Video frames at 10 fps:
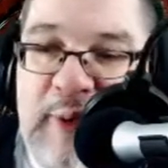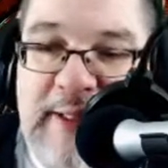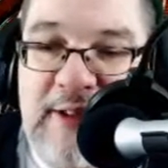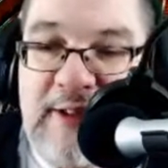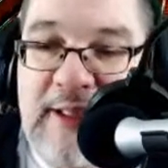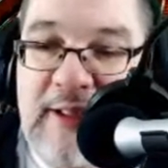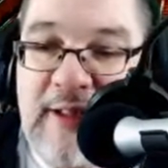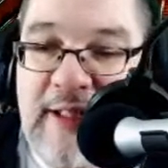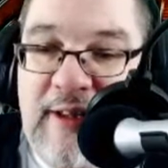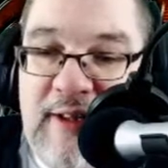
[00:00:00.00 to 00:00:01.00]
for
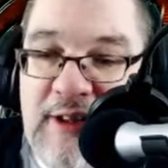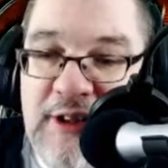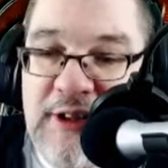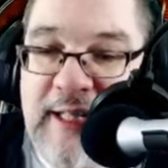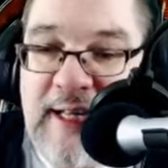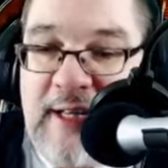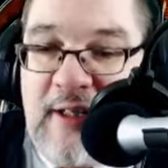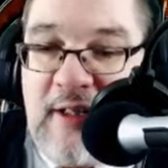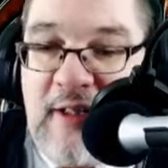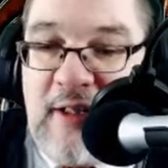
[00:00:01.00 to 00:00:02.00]
iSdaily
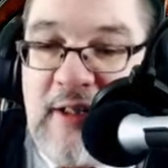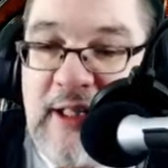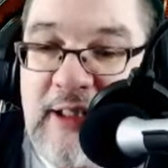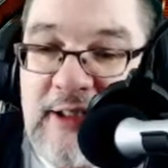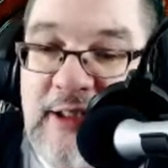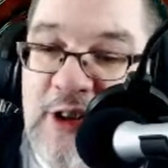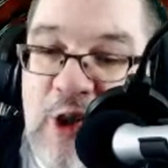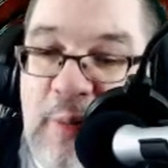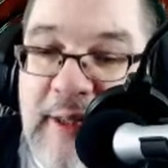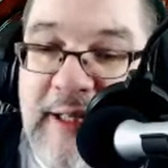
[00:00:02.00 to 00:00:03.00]
Thursday. And it says
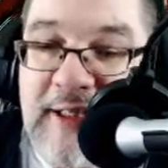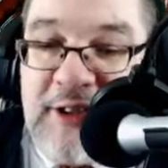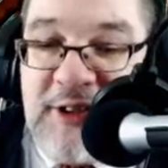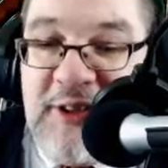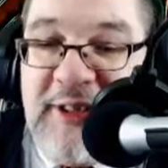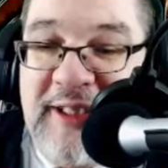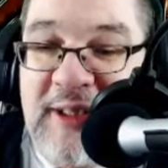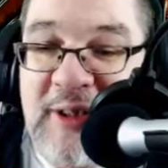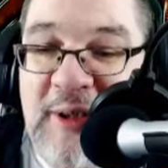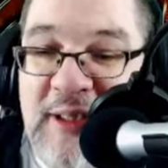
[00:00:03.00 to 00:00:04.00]
OBS
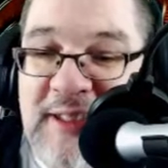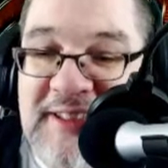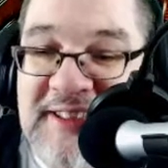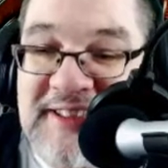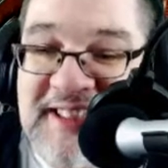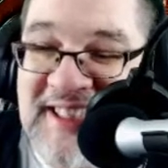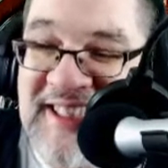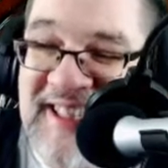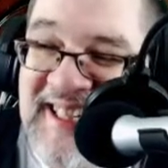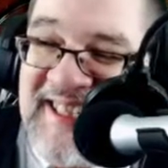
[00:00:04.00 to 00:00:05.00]
Studio
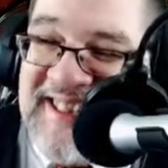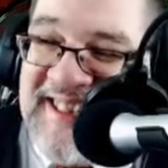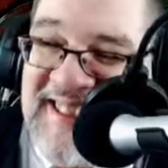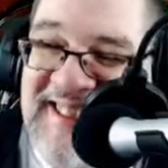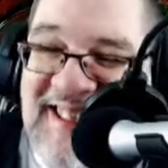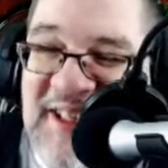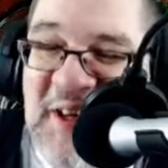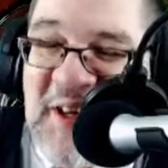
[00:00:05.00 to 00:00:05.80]
disconnected,